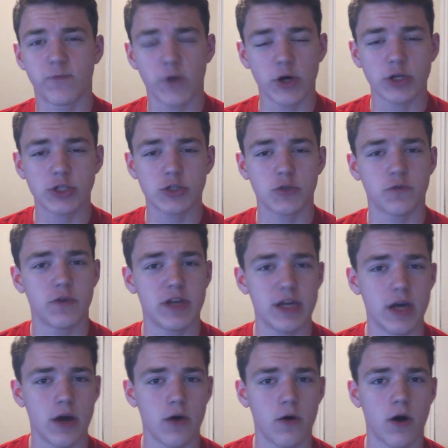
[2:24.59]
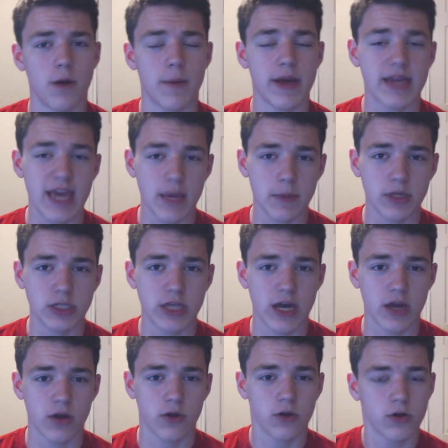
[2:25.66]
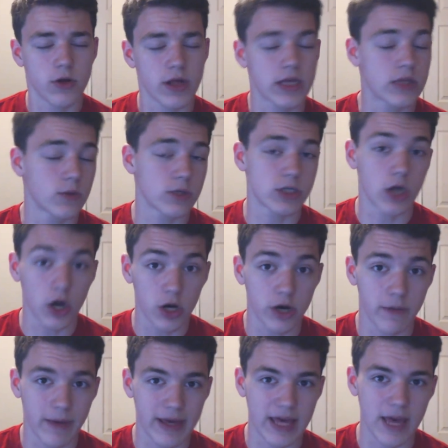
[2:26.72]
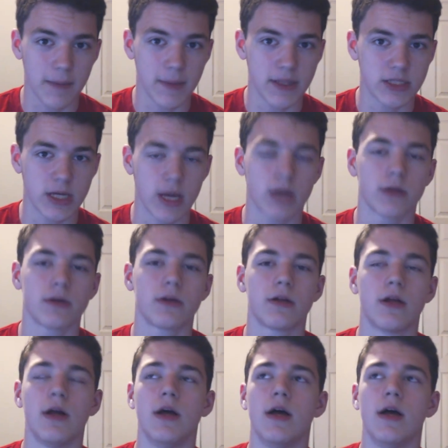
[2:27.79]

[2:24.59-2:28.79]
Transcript: first video on my gaming channel or like the return on my gaming channel